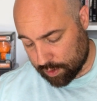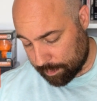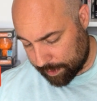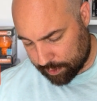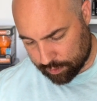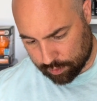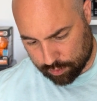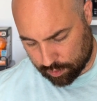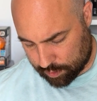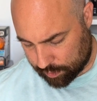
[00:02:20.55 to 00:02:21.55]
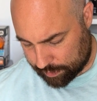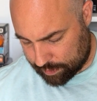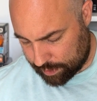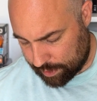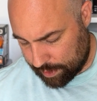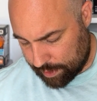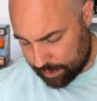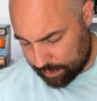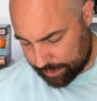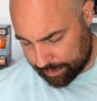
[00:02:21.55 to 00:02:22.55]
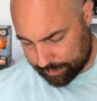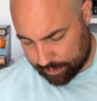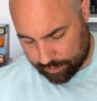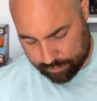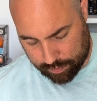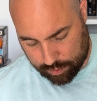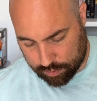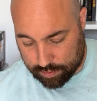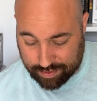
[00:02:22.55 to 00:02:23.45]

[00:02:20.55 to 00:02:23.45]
The pictures also, as you can see, is very good.